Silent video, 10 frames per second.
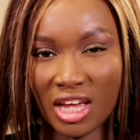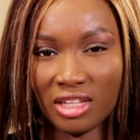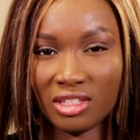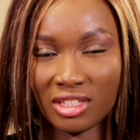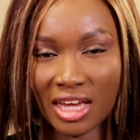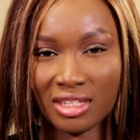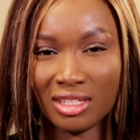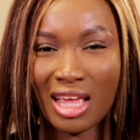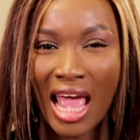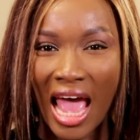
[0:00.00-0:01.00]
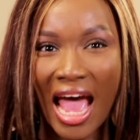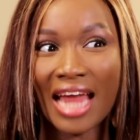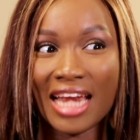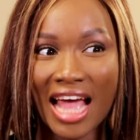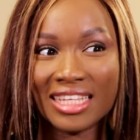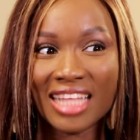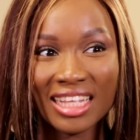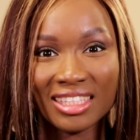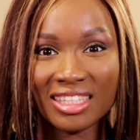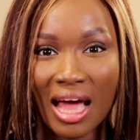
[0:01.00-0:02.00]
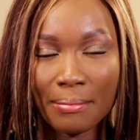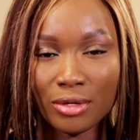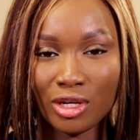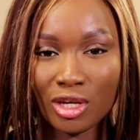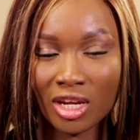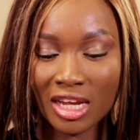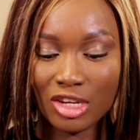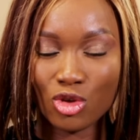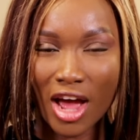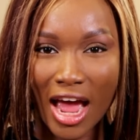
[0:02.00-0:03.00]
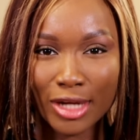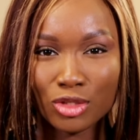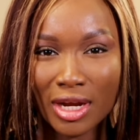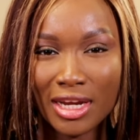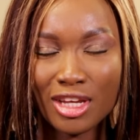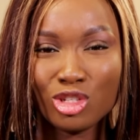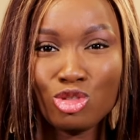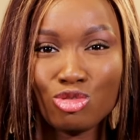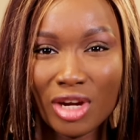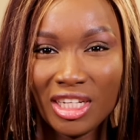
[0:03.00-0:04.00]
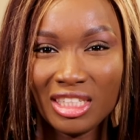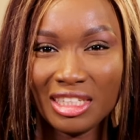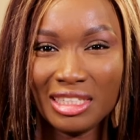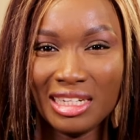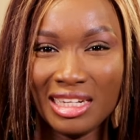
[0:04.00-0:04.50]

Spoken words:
the exercises, and as that is happening, you are actually stretching